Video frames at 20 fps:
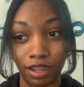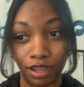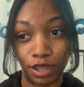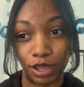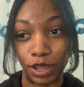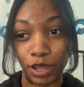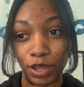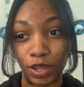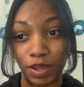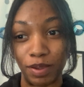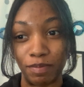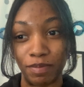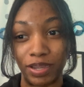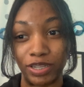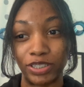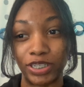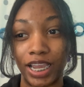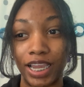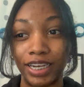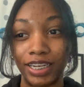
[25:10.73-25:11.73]
um, I
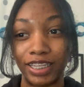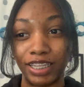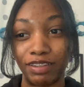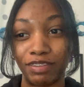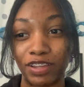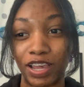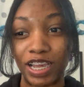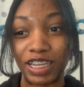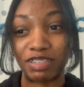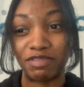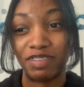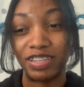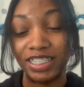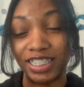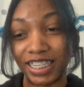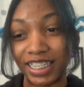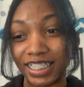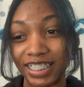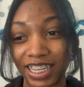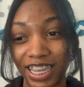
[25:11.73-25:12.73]
tried to give y'all as much
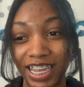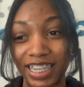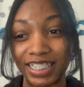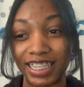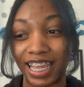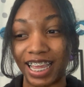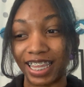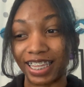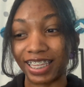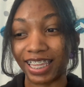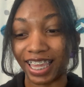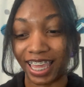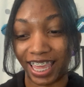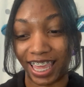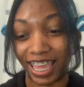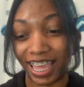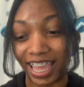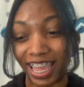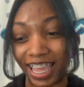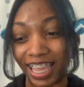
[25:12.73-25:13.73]
intel as I
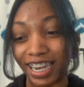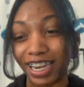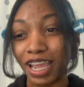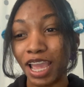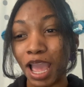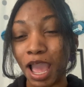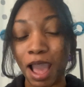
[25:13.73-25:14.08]
can.